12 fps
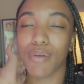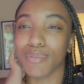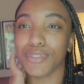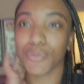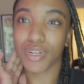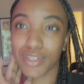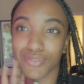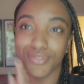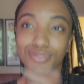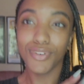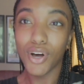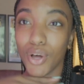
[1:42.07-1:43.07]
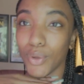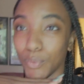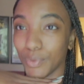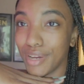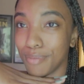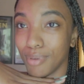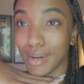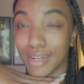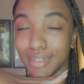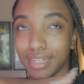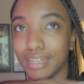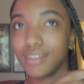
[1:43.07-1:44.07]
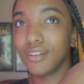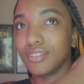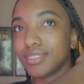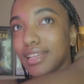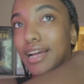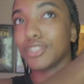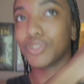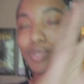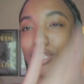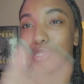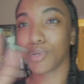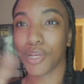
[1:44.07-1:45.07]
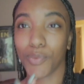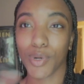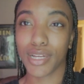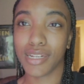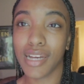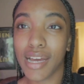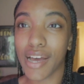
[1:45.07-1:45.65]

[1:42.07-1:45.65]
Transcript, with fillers: I'm doing fall rebranding slash 2021